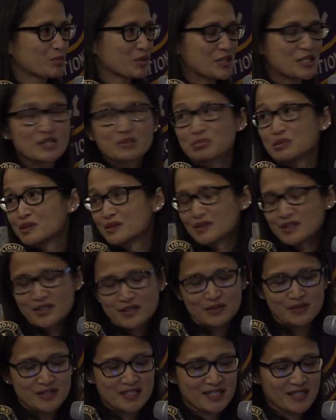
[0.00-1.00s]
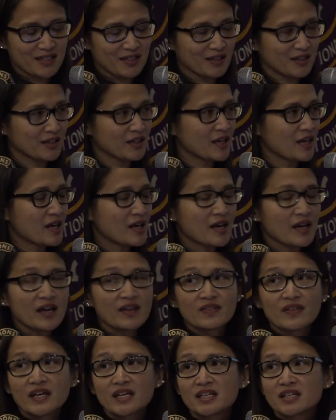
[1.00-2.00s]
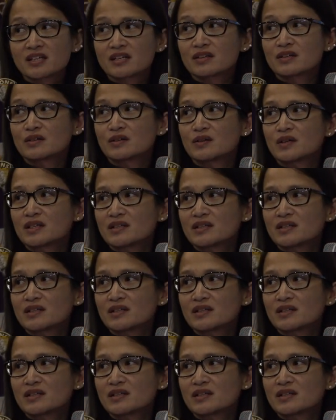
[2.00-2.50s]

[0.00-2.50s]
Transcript: Principal Dazinski, and thank you,